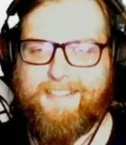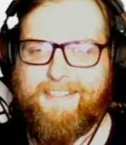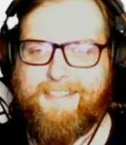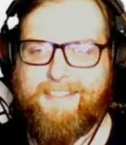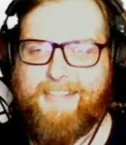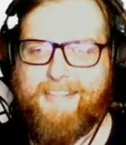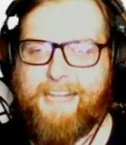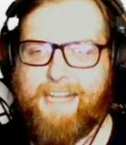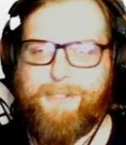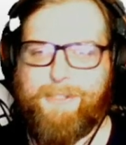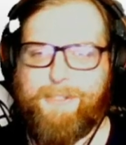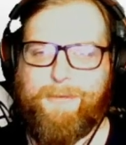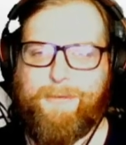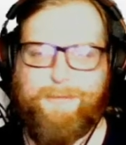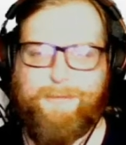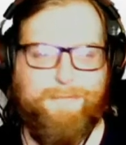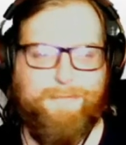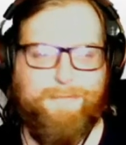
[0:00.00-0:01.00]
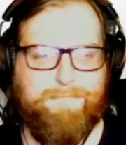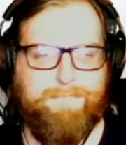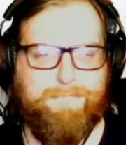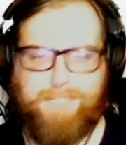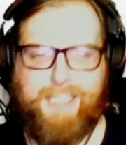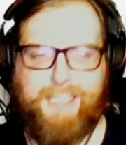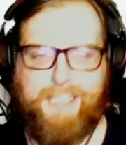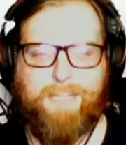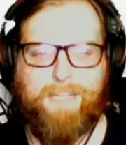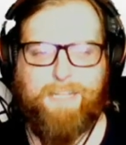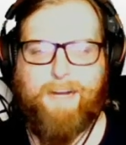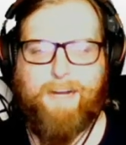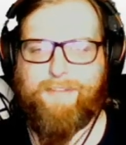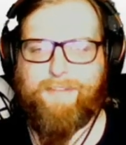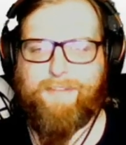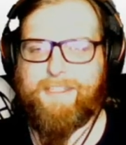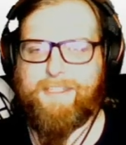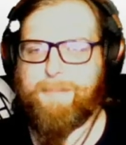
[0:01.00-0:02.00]
I do get the
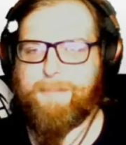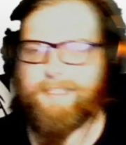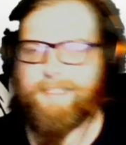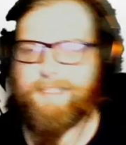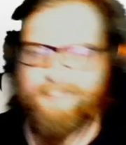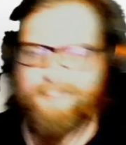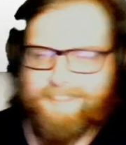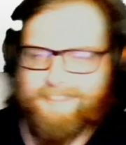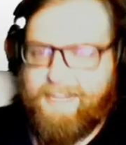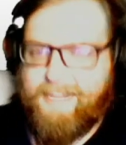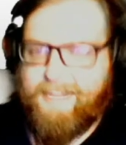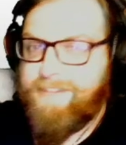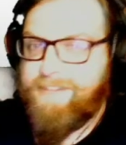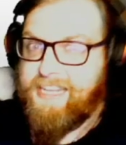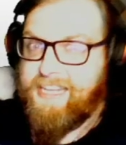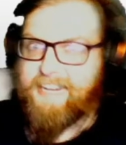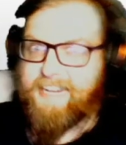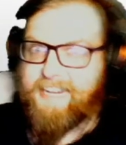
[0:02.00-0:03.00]
reference because I've seen it